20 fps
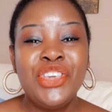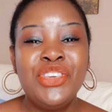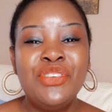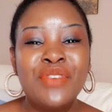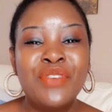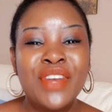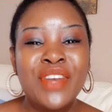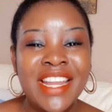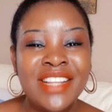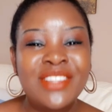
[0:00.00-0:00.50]

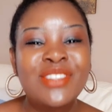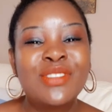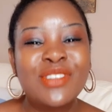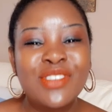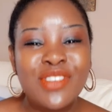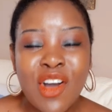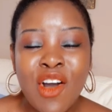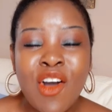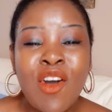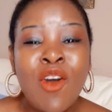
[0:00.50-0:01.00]
you need to
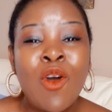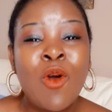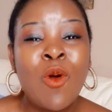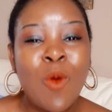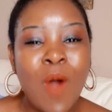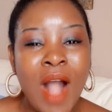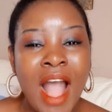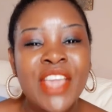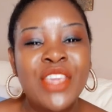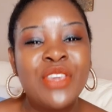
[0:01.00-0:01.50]
know
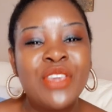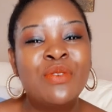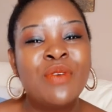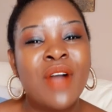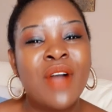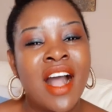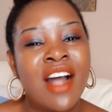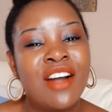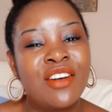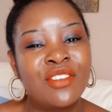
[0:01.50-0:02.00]
why you
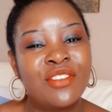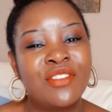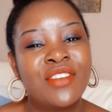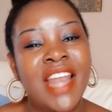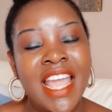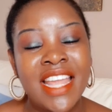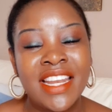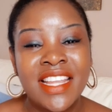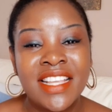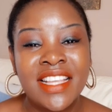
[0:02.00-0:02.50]
are on
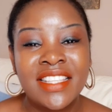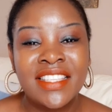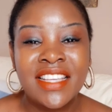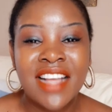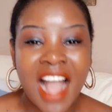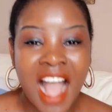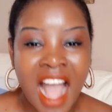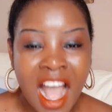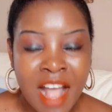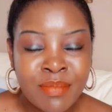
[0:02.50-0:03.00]
online
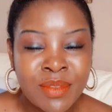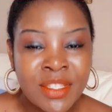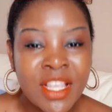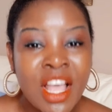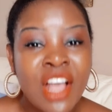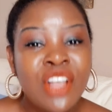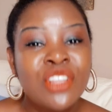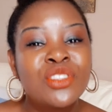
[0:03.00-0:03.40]
dating apps